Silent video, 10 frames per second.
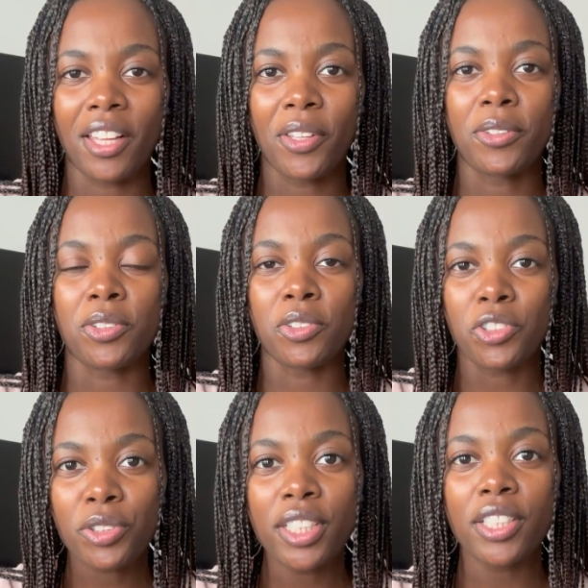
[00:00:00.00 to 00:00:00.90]
you to
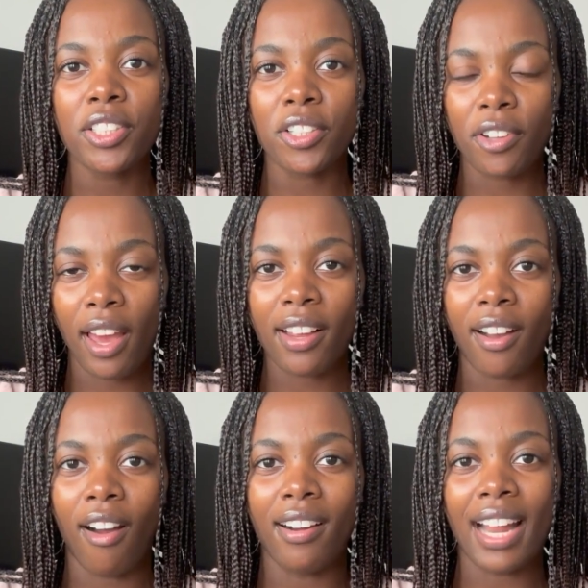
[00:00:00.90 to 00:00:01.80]
treat your credit
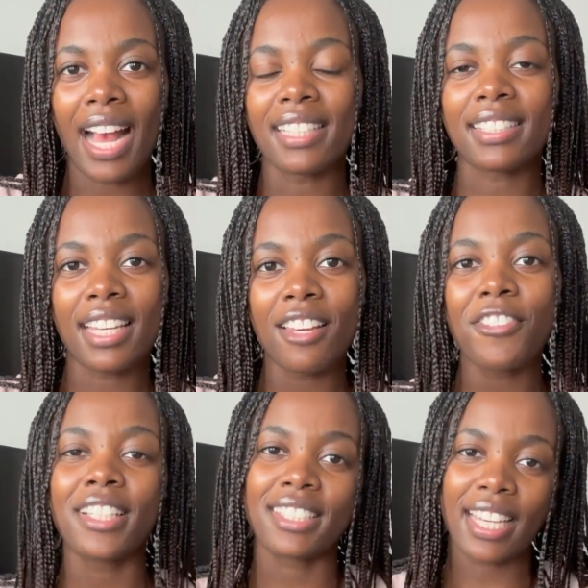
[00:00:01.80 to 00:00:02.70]
card as if
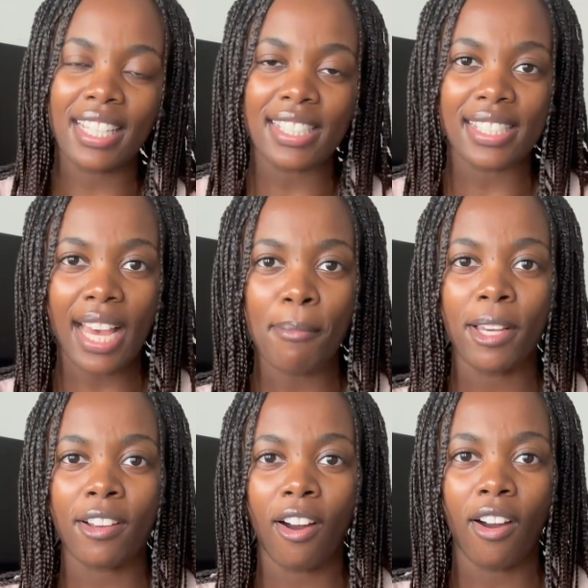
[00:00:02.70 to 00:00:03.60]
it's a
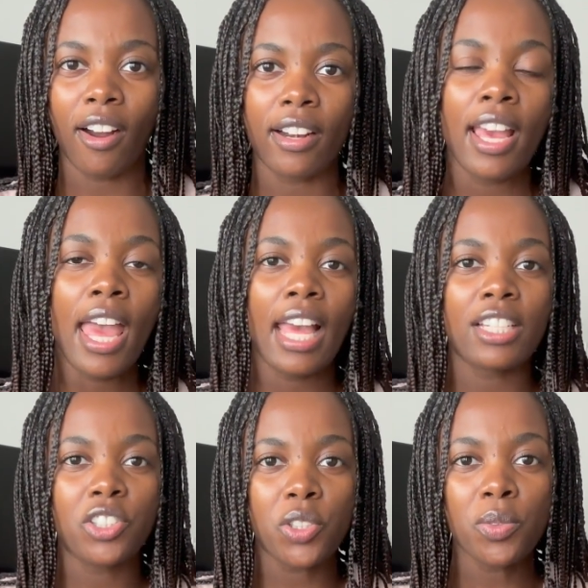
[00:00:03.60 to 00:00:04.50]
debit card
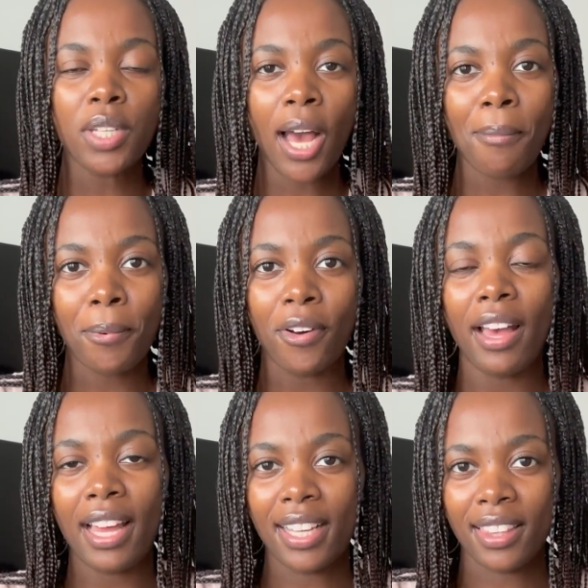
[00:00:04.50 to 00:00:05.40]
and do not put
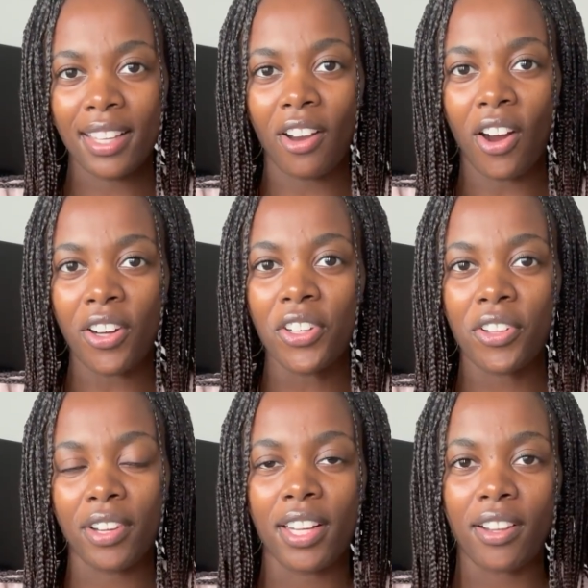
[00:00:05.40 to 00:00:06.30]
anything on your credit